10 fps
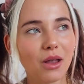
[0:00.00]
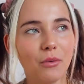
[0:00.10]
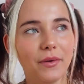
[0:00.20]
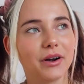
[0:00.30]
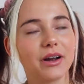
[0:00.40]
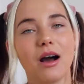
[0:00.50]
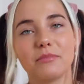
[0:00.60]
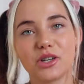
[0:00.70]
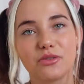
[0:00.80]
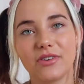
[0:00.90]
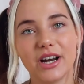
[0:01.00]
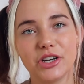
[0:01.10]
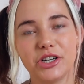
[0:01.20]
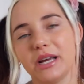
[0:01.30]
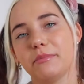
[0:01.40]
whether it comes to
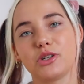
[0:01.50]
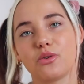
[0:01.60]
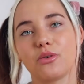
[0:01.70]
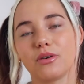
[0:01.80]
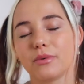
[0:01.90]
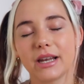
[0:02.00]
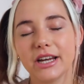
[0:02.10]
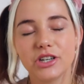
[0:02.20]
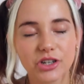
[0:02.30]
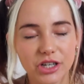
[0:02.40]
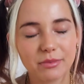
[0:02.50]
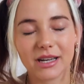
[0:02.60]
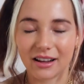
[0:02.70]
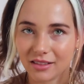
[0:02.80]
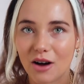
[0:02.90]
friendships or relationships,
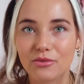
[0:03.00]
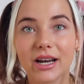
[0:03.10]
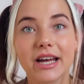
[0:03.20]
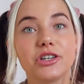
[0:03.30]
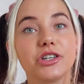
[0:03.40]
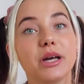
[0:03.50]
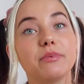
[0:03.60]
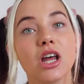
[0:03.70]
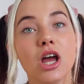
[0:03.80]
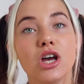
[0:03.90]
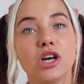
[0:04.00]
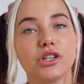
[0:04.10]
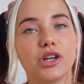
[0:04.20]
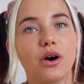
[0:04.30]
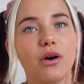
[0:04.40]
like love relationships.
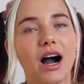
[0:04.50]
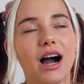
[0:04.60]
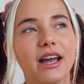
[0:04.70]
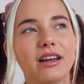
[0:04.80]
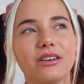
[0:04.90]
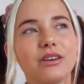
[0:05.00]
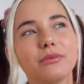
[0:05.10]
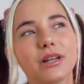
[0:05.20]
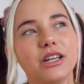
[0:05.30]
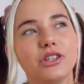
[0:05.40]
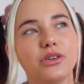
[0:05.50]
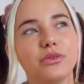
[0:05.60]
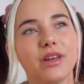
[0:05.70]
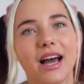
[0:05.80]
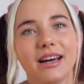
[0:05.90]
So I couldn't really
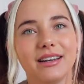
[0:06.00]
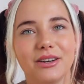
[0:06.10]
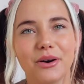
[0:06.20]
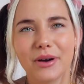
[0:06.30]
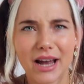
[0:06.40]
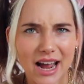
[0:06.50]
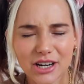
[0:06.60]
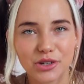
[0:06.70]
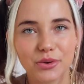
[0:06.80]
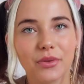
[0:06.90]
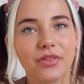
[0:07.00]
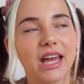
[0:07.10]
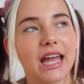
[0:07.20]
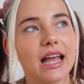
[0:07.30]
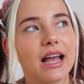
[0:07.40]
do that, you know, casual
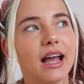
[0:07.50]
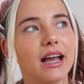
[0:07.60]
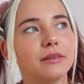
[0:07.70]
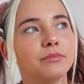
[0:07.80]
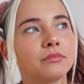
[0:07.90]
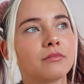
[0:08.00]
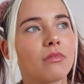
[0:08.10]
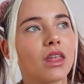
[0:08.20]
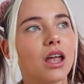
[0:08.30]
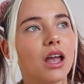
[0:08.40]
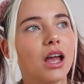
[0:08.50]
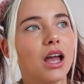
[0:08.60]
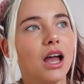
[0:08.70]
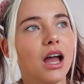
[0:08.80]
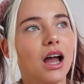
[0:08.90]
thing. And
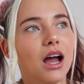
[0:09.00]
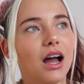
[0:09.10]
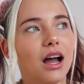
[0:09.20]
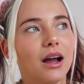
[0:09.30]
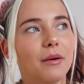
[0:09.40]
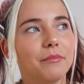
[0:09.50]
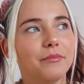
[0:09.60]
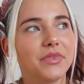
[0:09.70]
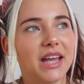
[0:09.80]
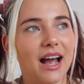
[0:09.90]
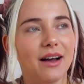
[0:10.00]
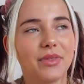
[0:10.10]
um, yeah,